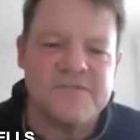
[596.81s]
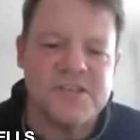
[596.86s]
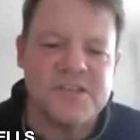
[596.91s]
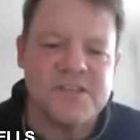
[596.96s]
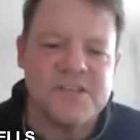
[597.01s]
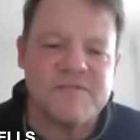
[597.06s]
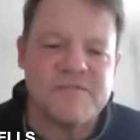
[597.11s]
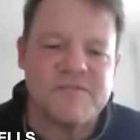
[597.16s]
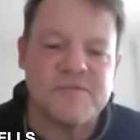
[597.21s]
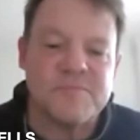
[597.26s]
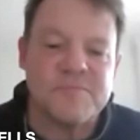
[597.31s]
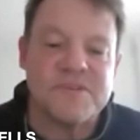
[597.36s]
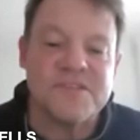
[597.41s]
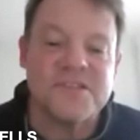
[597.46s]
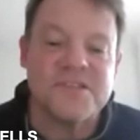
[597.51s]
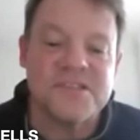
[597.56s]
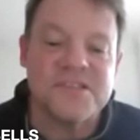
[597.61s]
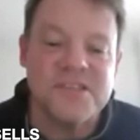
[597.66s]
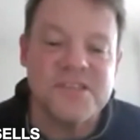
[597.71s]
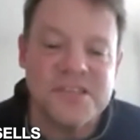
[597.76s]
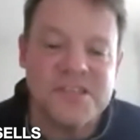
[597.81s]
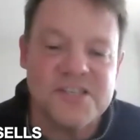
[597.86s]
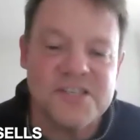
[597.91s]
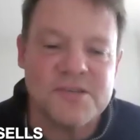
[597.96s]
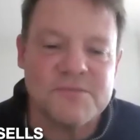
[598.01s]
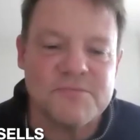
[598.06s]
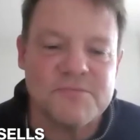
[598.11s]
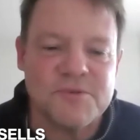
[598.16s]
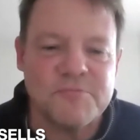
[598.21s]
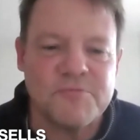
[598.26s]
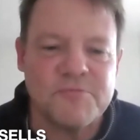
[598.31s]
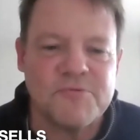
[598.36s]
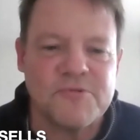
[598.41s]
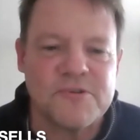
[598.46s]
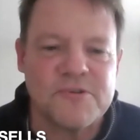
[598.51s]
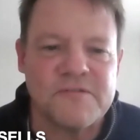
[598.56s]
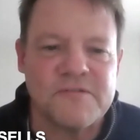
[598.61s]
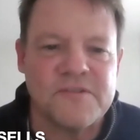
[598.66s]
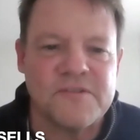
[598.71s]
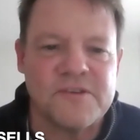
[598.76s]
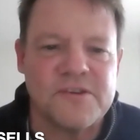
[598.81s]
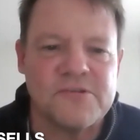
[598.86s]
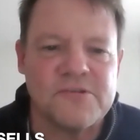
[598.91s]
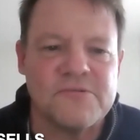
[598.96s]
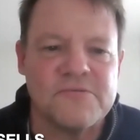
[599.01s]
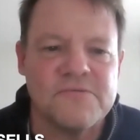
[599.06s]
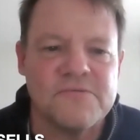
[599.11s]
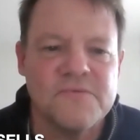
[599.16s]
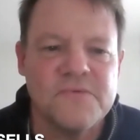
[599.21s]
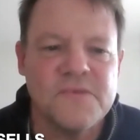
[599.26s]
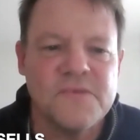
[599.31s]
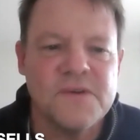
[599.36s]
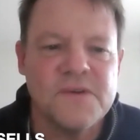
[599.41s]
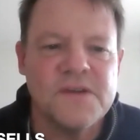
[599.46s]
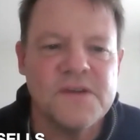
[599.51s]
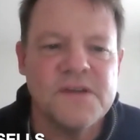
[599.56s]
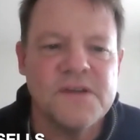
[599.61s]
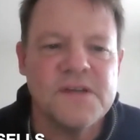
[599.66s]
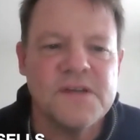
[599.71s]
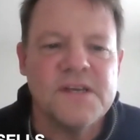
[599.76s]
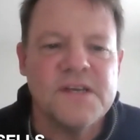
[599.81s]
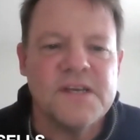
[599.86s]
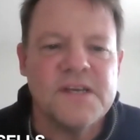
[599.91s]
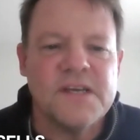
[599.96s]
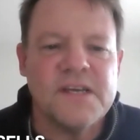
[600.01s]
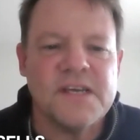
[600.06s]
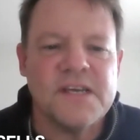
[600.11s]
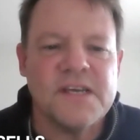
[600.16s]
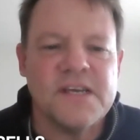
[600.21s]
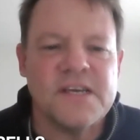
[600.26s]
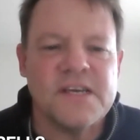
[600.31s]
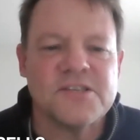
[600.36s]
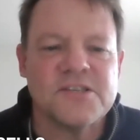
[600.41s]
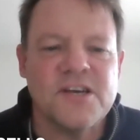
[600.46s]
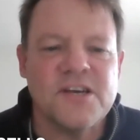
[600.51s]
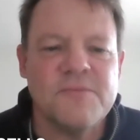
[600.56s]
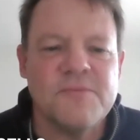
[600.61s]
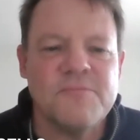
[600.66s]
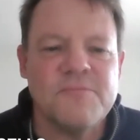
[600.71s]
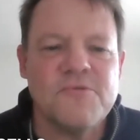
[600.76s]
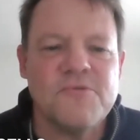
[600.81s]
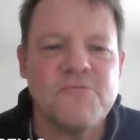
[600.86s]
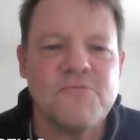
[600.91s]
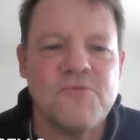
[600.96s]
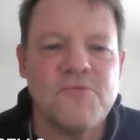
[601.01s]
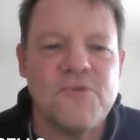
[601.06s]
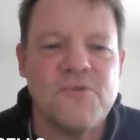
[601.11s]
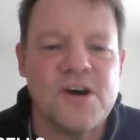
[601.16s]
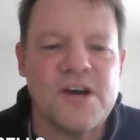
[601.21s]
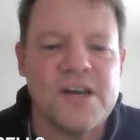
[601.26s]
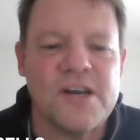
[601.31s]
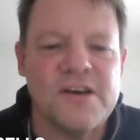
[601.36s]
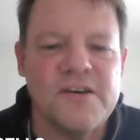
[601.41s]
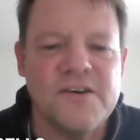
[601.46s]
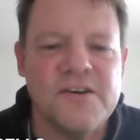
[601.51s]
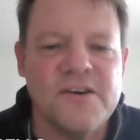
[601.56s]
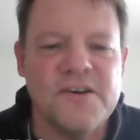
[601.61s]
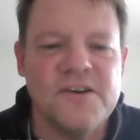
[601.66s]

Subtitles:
seen from a systems point of view is, number one,